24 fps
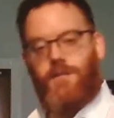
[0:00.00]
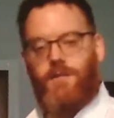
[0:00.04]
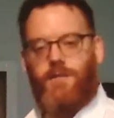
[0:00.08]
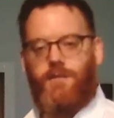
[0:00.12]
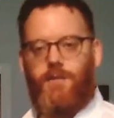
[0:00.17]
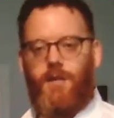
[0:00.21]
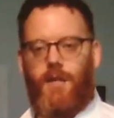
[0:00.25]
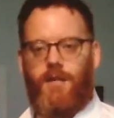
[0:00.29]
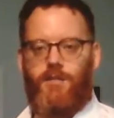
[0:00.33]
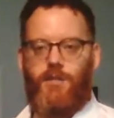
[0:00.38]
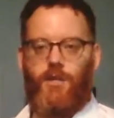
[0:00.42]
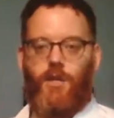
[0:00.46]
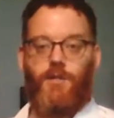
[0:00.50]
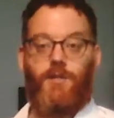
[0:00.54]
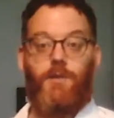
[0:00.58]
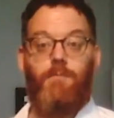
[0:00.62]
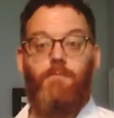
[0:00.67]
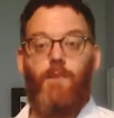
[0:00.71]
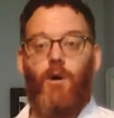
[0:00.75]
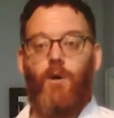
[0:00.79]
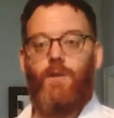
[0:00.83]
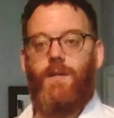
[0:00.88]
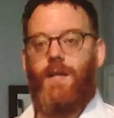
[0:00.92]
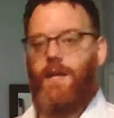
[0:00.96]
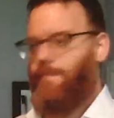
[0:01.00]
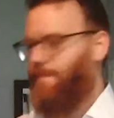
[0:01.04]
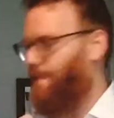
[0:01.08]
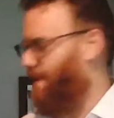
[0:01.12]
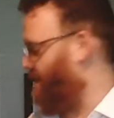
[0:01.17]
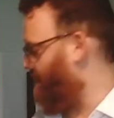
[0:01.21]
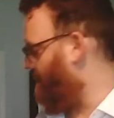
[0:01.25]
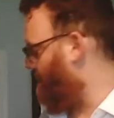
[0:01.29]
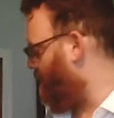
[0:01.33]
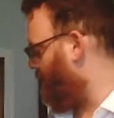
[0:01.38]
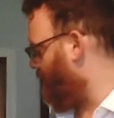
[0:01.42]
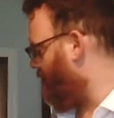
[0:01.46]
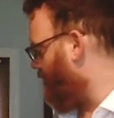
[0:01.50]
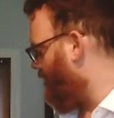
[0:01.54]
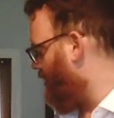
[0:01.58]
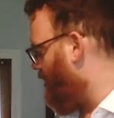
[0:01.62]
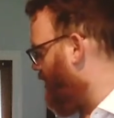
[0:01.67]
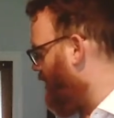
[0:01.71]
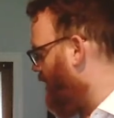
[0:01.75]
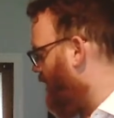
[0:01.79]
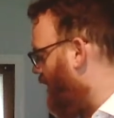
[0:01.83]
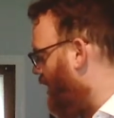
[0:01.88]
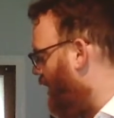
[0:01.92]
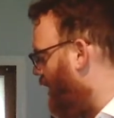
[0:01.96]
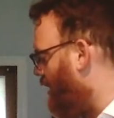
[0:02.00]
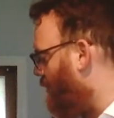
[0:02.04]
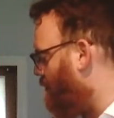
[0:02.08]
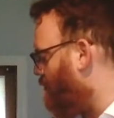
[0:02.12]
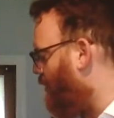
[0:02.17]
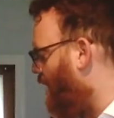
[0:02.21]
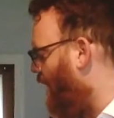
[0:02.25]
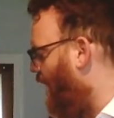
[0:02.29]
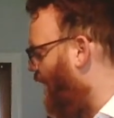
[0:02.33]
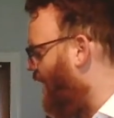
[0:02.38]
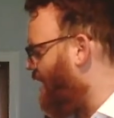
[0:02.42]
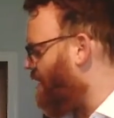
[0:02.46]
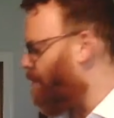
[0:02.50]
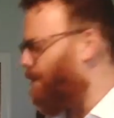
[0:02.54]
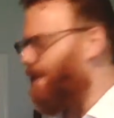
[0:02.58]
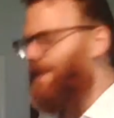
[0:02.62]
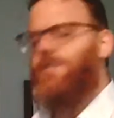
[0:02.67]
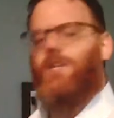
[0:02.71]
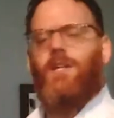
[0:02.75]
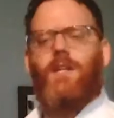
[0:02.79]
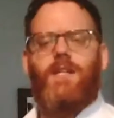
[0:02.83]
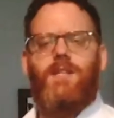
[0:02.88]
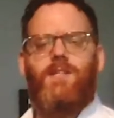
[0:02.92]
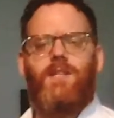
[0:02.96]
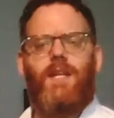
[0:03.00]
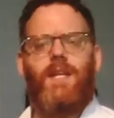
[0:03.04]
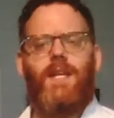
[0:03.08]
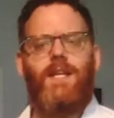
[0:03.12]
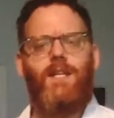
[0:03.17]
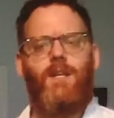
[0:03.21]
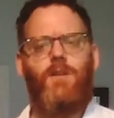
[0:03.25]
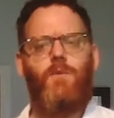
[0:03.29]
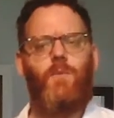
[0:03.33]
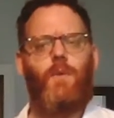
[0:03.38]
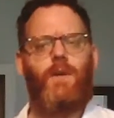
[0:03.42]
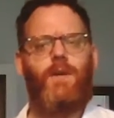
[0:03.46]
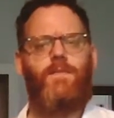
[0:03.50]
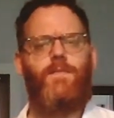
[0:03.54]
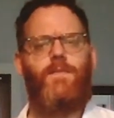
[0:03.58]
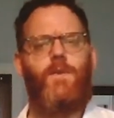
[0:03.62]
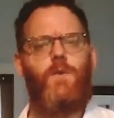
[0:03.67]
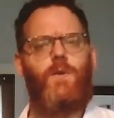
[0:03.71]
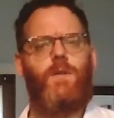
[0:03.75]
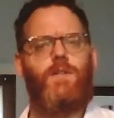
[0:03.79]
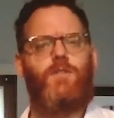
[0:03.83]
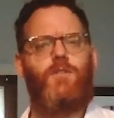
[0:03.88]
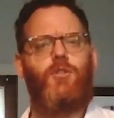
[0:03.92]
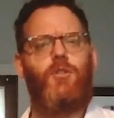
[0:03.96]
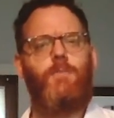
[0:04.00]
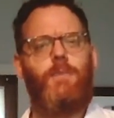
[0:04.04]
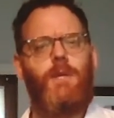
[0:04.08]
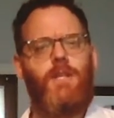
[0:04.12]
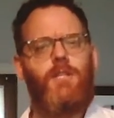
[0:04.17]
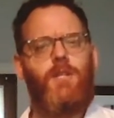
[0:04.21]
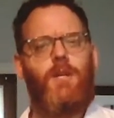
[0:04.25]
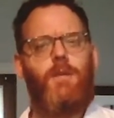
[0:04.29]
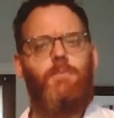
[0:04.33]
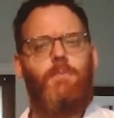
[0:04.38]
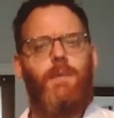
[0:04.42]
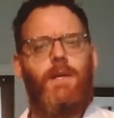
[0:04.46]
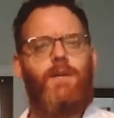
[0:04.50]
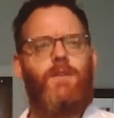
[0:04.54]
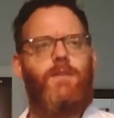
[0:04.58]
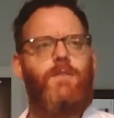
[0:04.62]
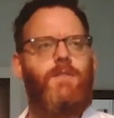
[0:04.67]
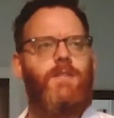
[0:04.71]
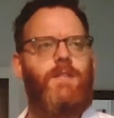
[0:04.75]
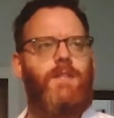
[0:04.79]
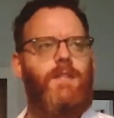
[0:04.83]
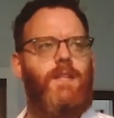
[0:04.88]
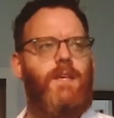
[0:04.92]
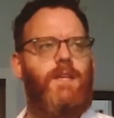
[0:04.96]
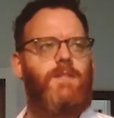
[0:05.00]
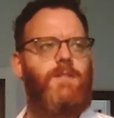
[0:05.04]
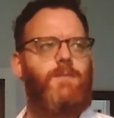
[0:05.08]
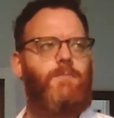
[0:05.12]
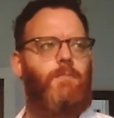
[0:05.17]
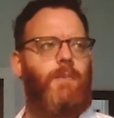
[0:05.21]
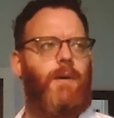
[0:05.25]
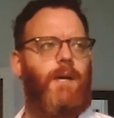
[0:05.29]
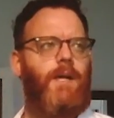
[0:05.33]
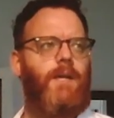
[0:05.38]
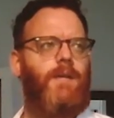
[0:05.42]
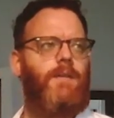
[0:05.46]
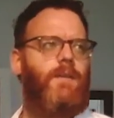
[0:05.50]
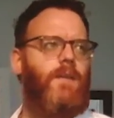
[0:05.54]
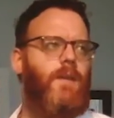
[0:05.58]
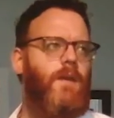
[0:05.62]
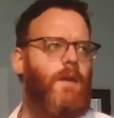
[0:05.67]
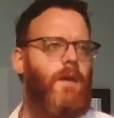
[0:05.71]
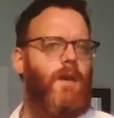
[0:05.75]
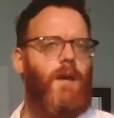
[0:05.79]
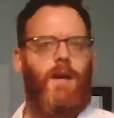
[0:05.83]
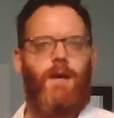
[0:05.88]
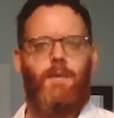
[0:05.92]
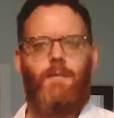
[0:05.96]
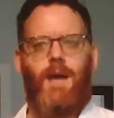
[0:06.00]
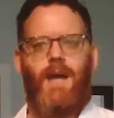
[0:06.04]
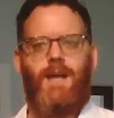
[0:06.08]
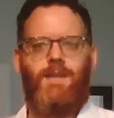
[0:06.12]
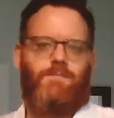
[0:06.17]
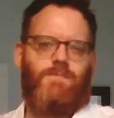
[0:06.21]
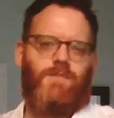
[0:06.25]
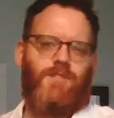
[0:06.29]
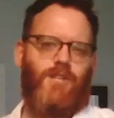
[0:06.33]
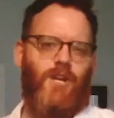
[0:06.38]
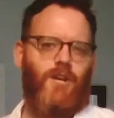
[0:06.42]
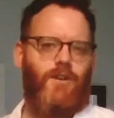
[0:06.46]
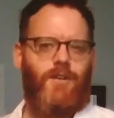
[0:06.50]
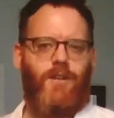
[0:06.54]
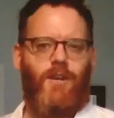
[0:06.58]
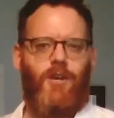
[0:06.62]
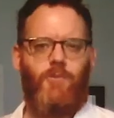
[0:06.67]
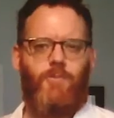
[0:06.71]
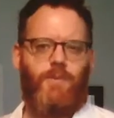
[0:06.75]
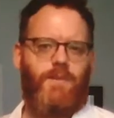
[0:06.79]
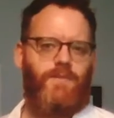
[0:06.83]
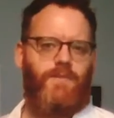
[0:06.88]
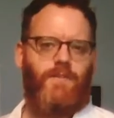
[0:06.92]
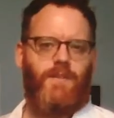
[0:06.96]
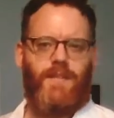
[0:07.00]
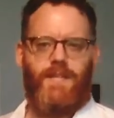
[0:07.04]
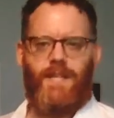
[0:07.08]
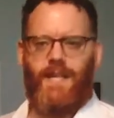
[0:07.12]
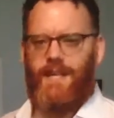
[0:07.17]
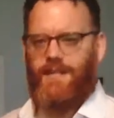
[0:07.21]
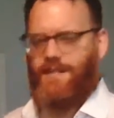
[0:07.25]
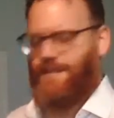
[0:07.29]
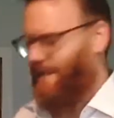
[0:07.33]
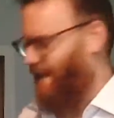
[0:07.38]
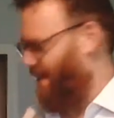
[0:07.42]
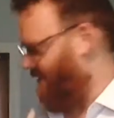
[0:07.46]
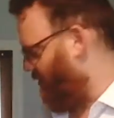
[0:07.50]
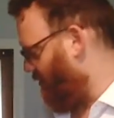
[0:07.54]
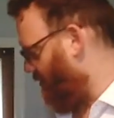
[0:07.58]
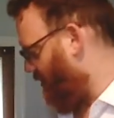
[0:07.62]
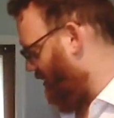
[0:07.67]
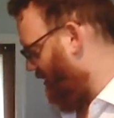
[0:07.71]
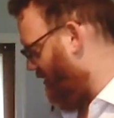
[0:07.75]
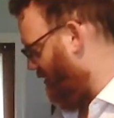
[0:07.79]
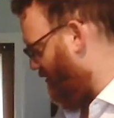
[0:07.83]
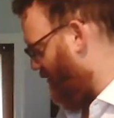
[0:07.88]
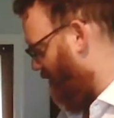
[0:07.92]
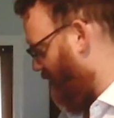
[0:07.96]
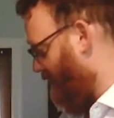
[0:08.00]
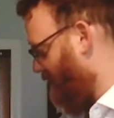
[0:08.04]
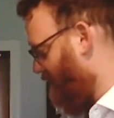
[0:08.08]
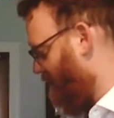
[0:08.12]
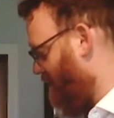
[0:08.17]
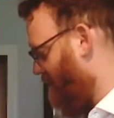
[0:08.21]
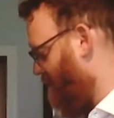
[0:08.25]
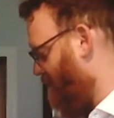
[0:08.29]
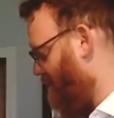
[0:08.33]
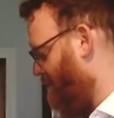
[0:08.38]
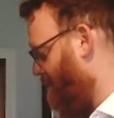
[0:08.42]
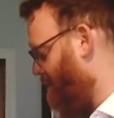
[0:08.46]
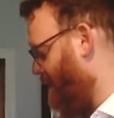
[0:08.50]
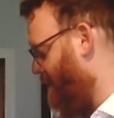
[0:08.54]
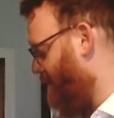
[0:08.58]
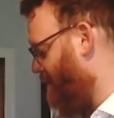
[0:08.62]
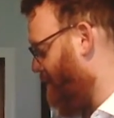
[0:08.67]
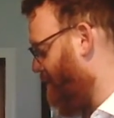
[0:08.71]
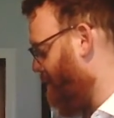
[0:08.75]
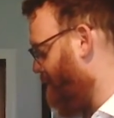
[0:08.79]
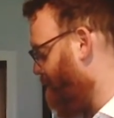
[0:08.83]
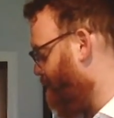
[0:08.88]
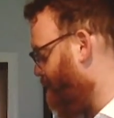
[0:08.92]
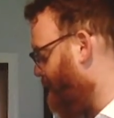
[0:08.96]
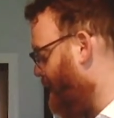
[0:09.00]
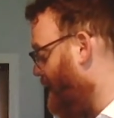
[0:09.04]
This is actually called a mole bitters. I originally said I didn't want to focus too much on bitters in this, but I opened the floodgates last week, so here's some more bitters.